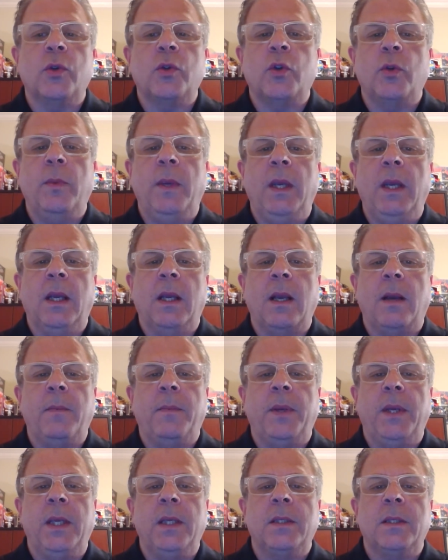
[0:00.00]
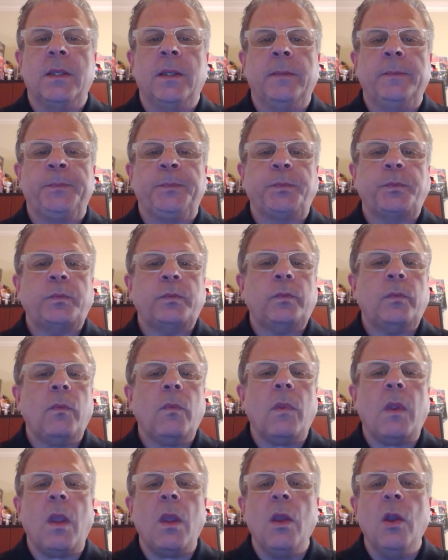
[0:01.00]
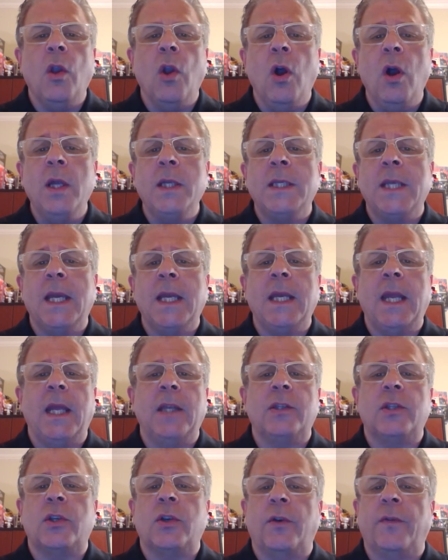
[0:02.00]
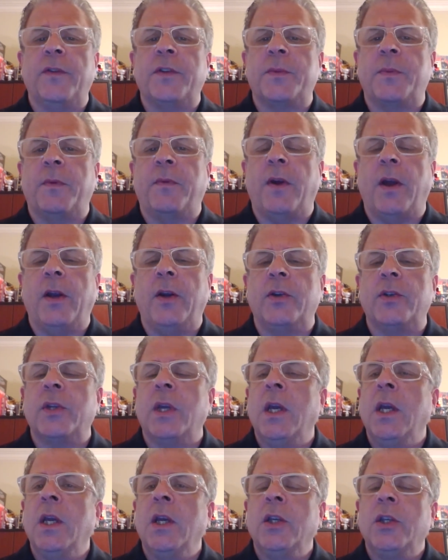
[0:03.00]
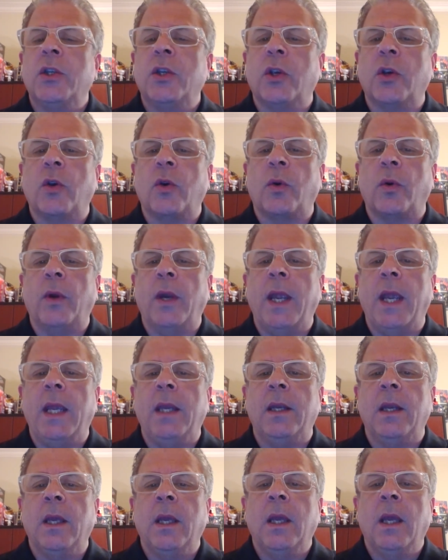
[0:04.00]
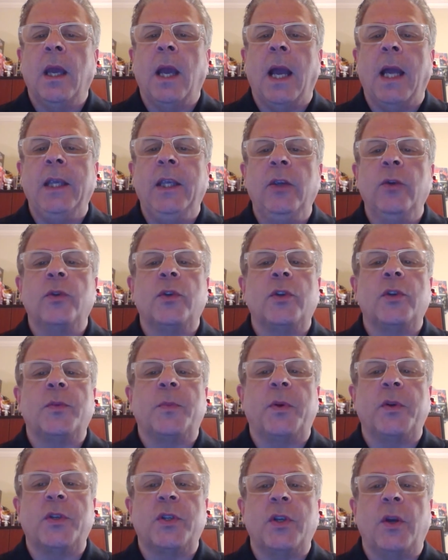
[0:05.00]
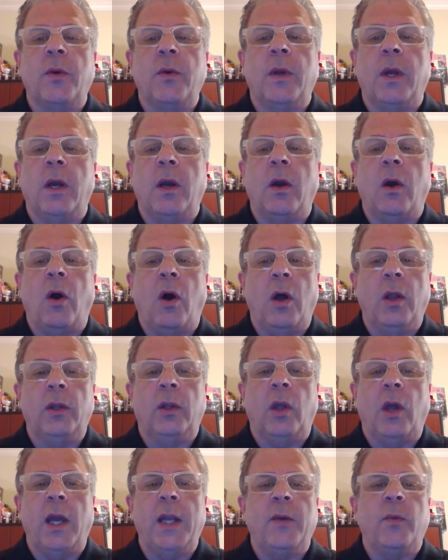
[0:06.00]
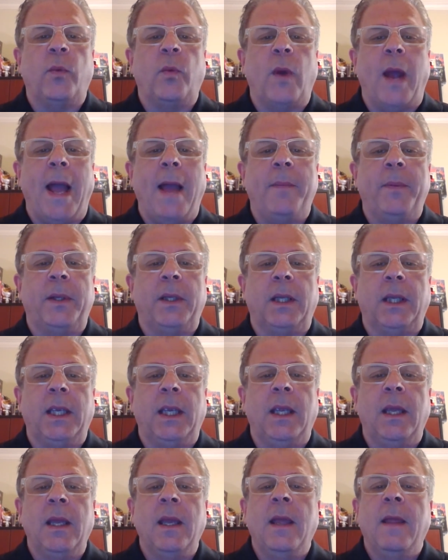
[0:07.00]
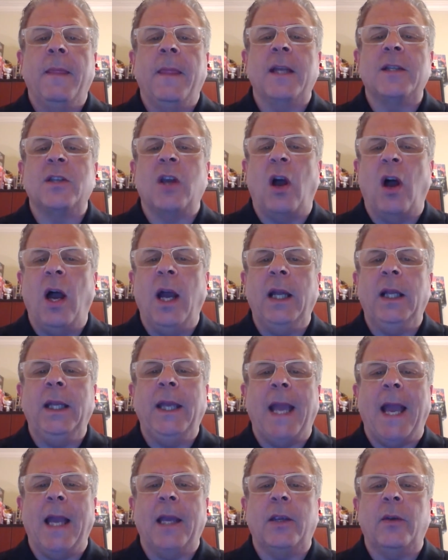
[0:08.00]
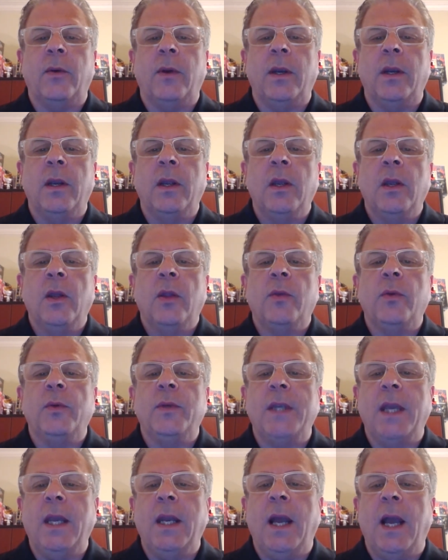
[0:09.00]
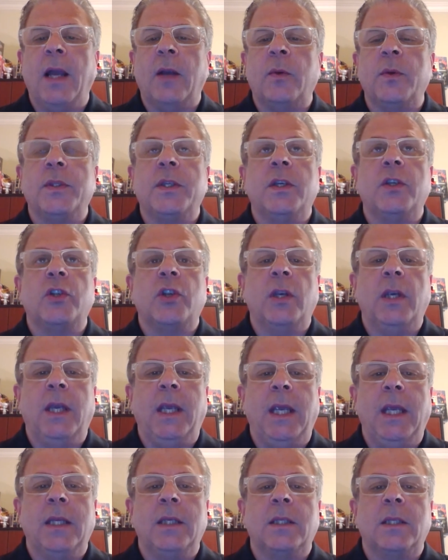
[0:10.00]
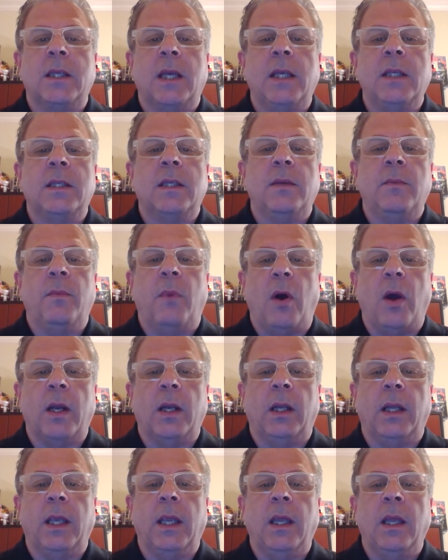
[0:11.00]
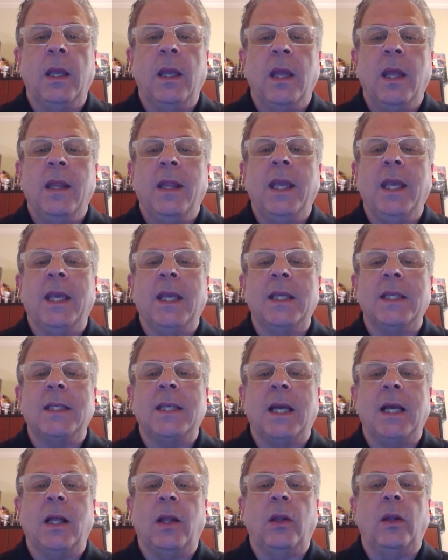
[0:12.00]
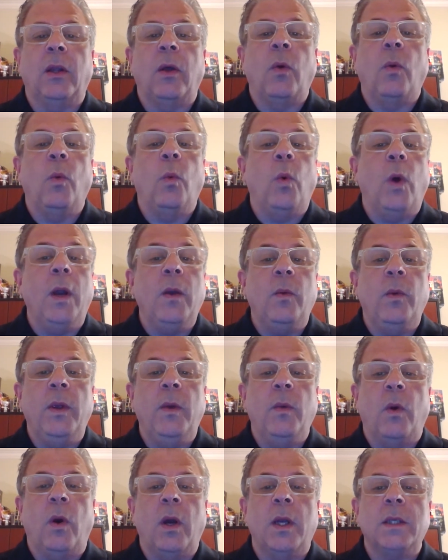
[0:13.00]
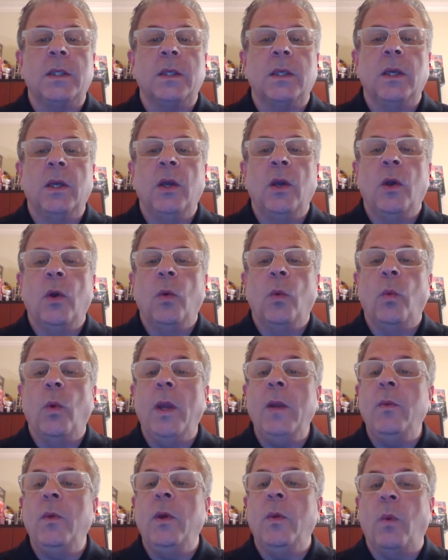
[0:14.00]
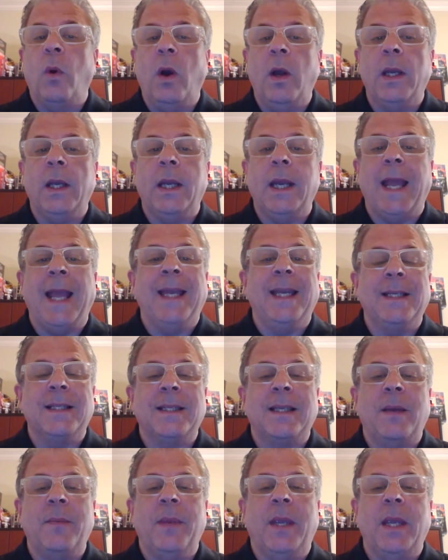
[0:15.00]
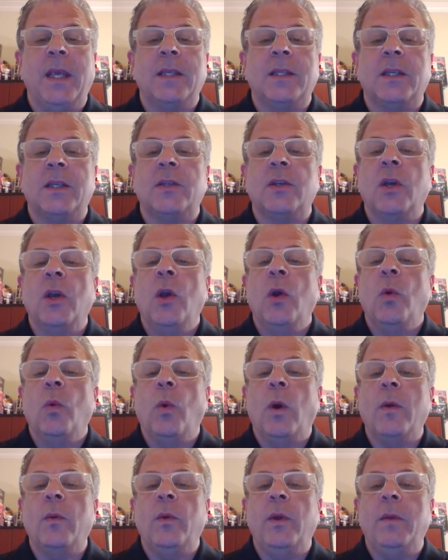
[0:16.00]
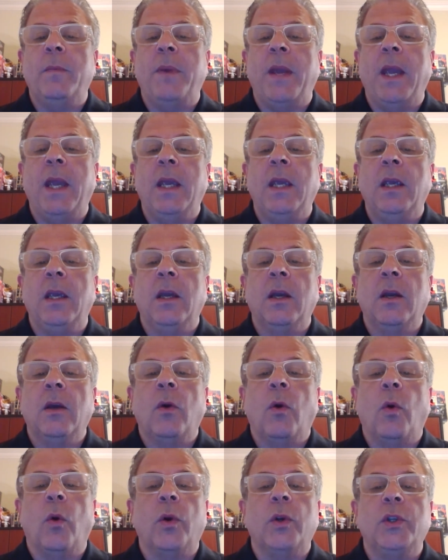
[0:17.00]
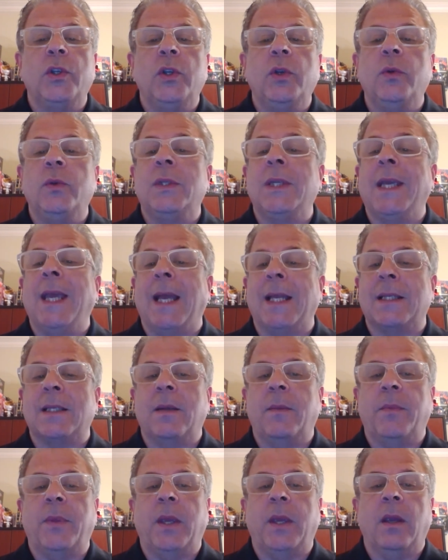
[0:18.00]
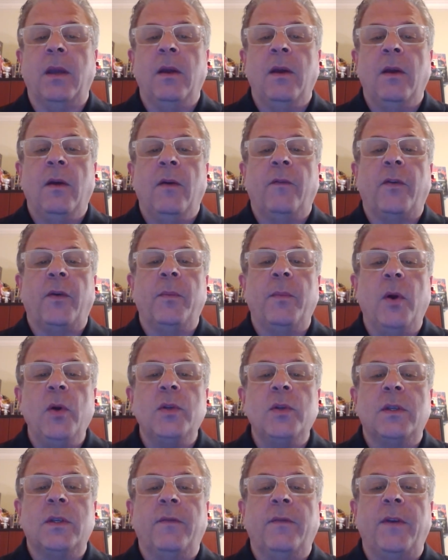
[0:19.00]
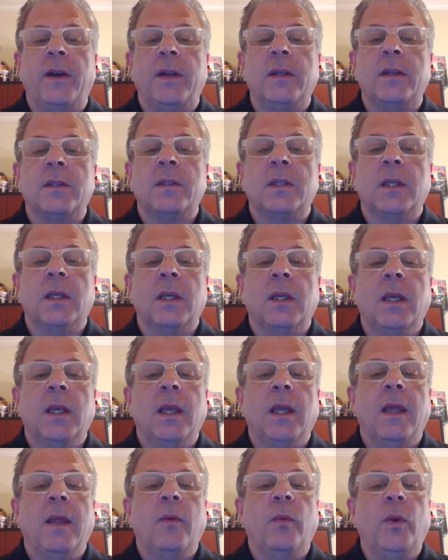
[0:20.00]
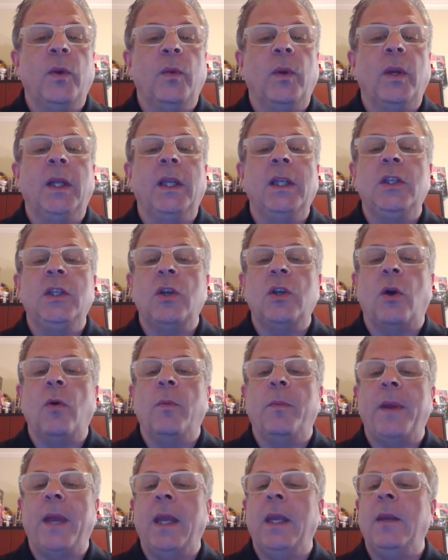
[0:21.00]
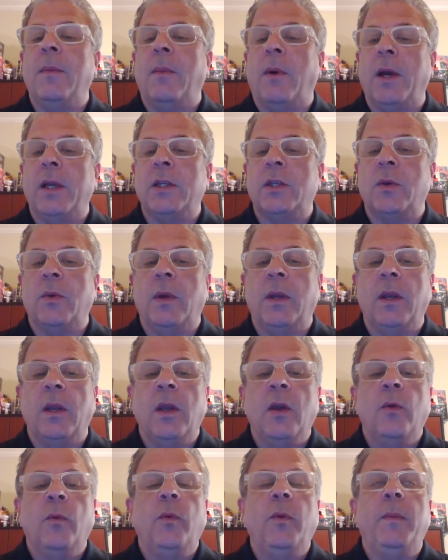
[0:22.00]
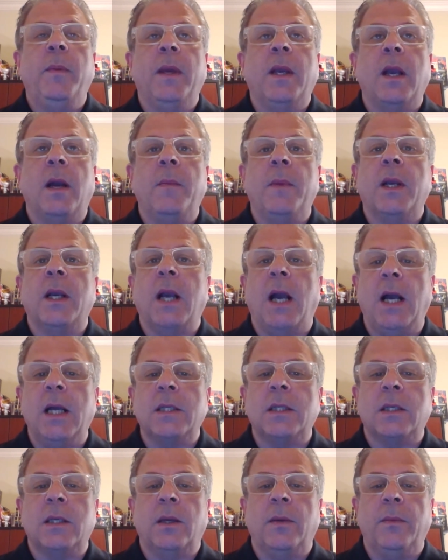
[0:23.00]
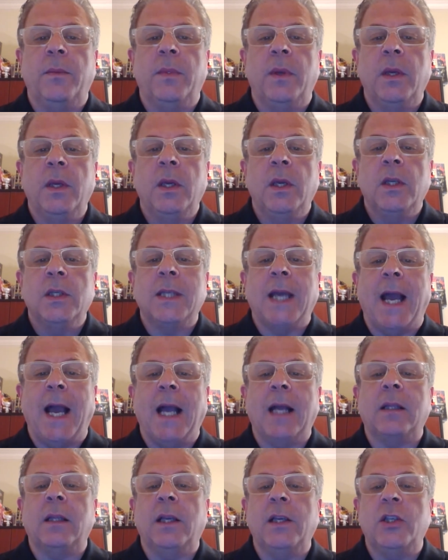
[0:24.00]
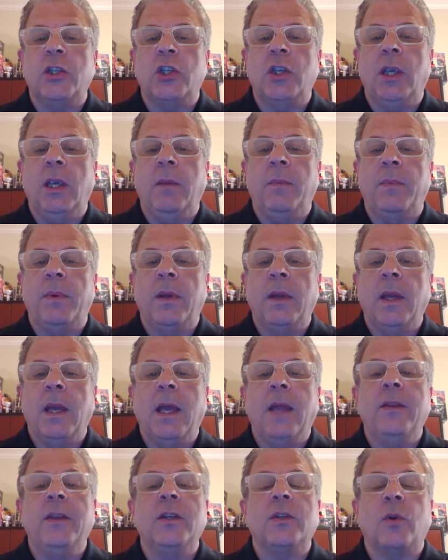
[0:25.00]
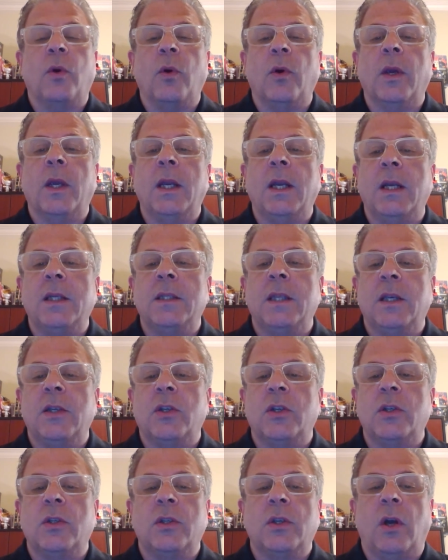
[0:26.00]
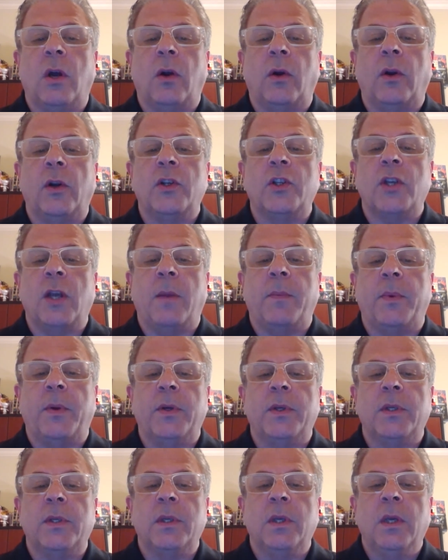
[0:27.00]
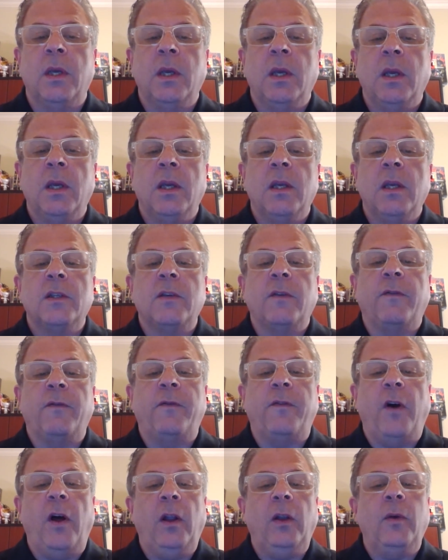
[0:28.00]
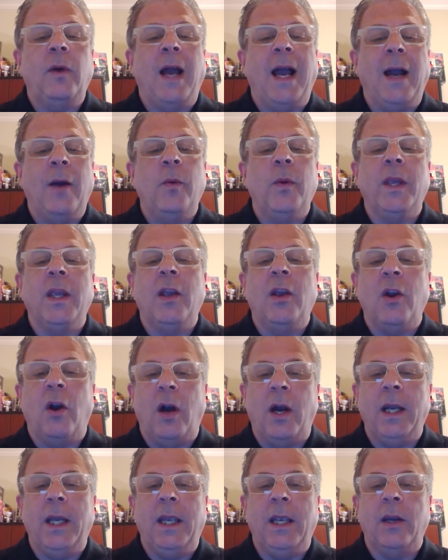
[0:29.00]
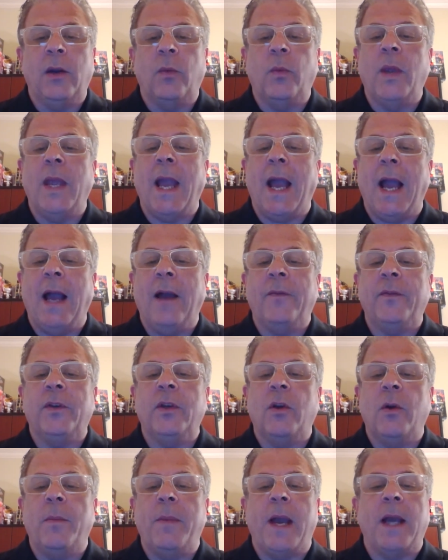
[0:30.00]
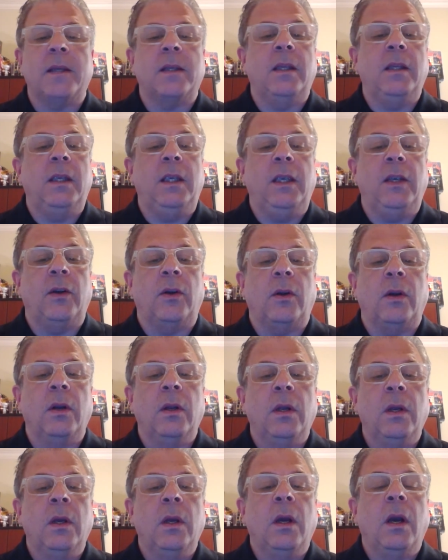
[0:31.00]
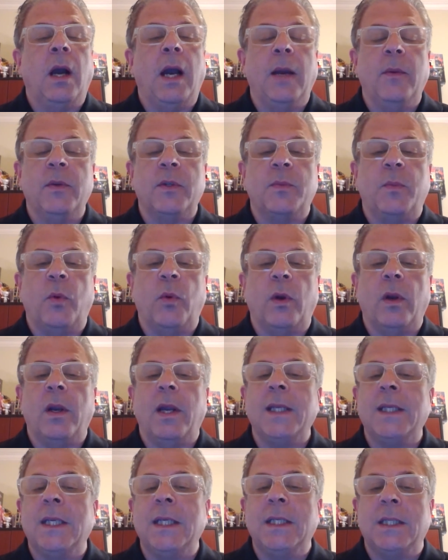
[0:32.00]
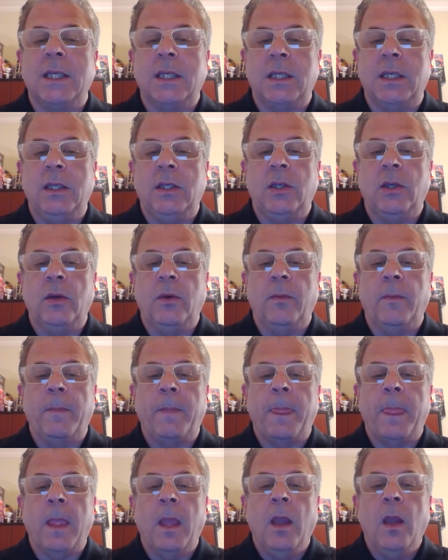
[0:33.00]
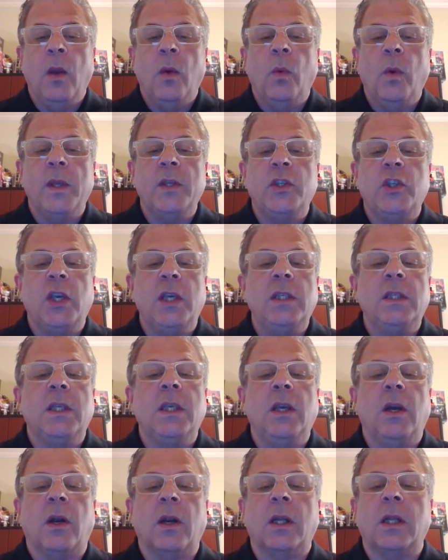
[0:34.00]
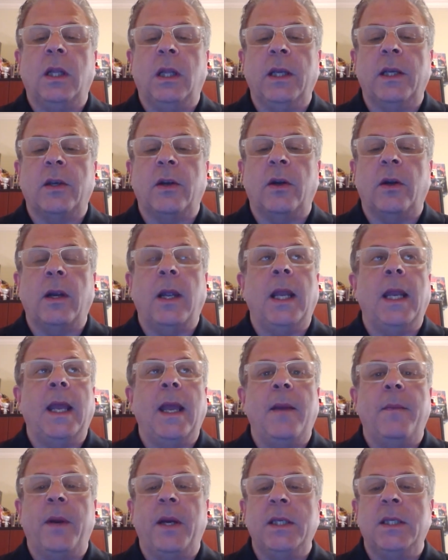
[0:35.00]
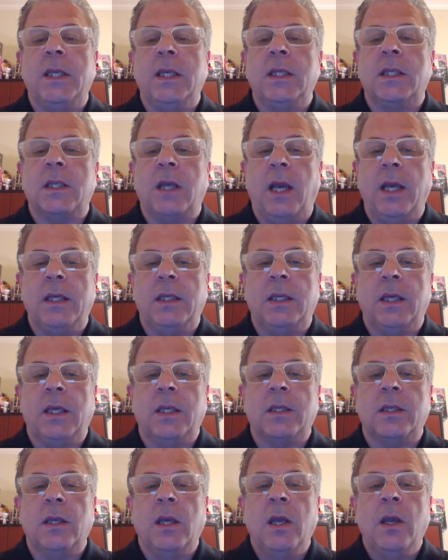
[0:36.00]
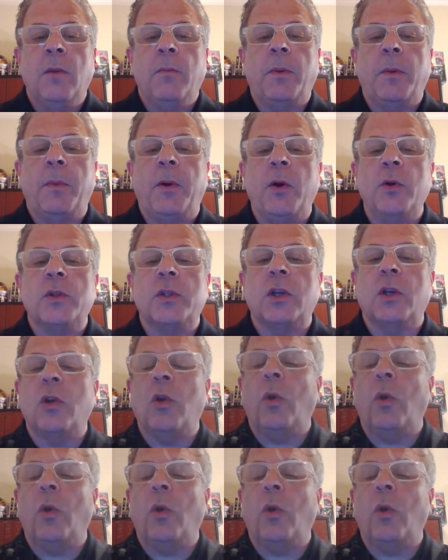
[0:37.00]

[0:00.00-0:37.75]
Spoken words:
social media companies, content and service providers to create a user's persona online rapidly that's highly accurate through data acquisition, insights, and modeling. They can tell what we want, when we want it, and in some cases, what we pay or do to get something. For most of us, we really don't pay any mind to it. We become accustomed to act like sheep, and these organizations are our shepherds. To follow how we got here, we have to go back to the year I was born, 1962. When J.C.R. Clicker, an MIT scientist, proposed